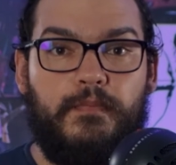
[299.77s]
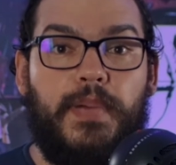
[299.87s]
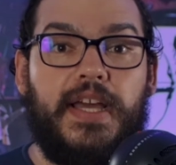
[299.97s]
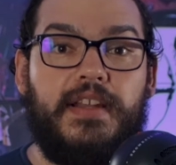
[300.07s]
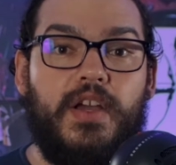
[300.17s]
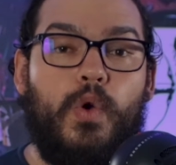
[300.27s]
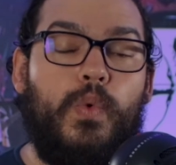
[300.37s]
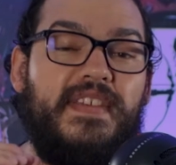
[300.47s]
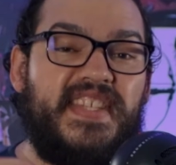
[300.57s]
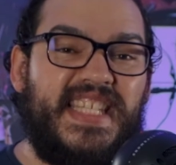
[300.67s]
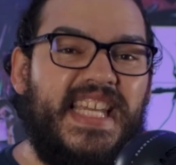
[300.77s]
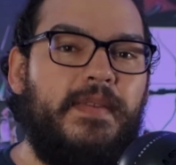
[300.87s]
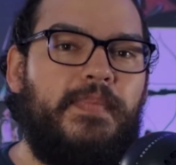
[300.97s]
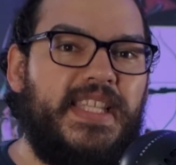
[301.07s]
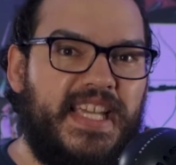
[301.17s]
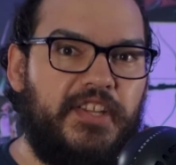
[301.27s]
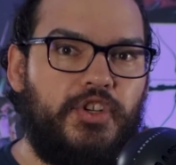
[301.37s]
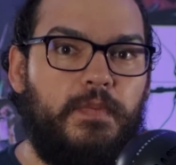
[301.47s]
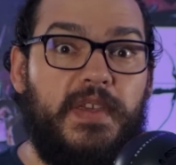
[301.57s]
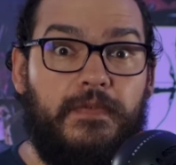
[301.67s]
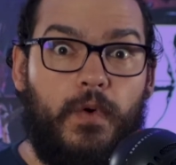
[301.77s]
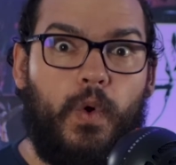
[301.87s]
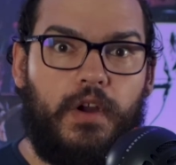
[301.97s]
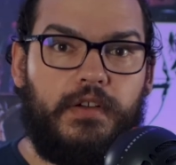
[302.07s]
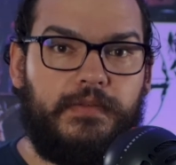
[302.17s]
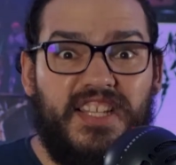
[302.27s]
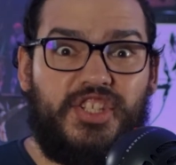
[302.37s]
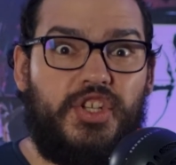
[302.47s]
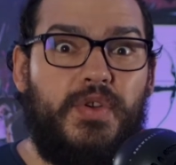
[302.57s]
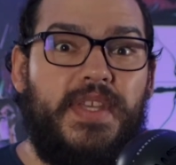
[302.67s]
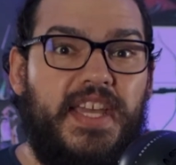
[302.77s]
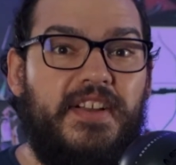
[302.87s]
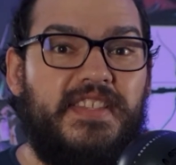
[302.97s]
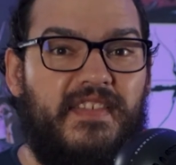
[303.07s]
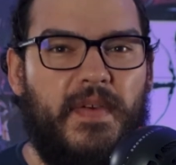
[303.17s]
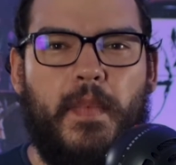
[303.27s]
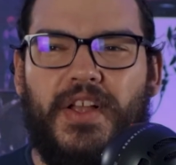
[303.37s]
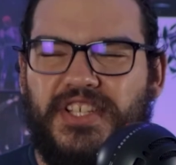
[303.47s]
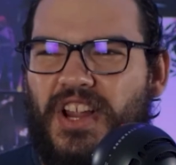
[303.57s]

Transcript: but we've seen potential before. In 2 years, if I'm watching